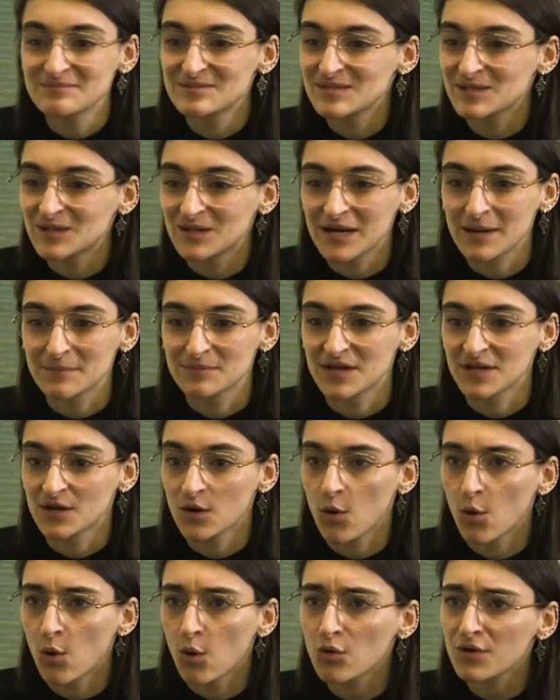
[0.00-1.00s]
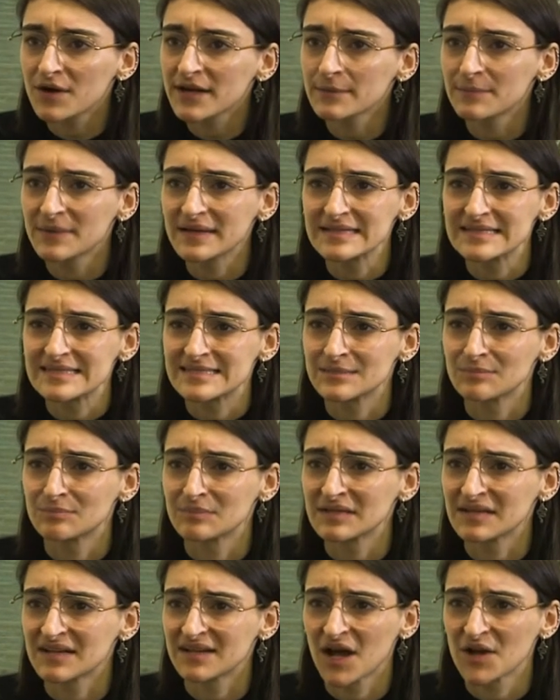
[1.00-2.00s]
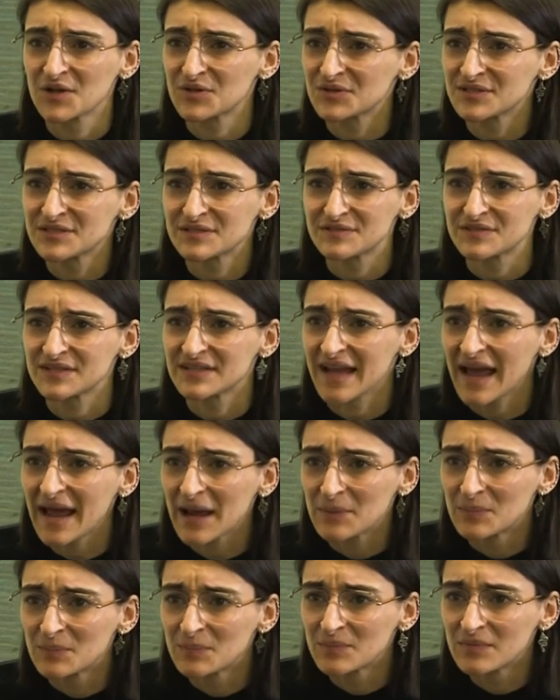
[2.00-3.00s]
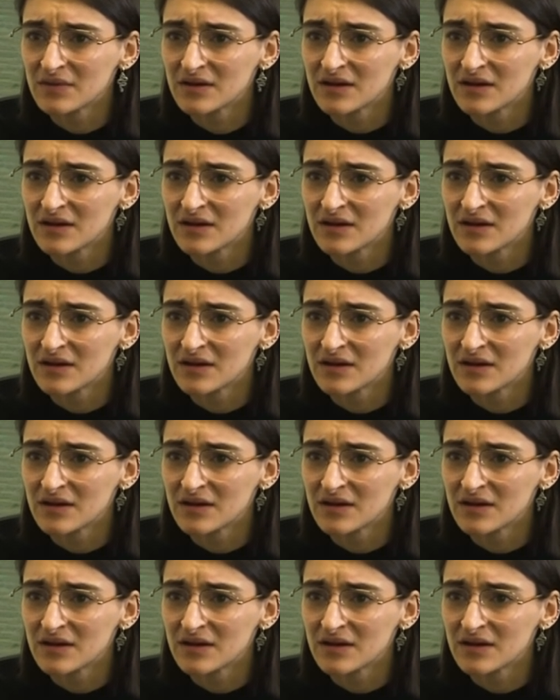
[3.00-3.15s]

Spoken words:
script had already been submitted under a different name.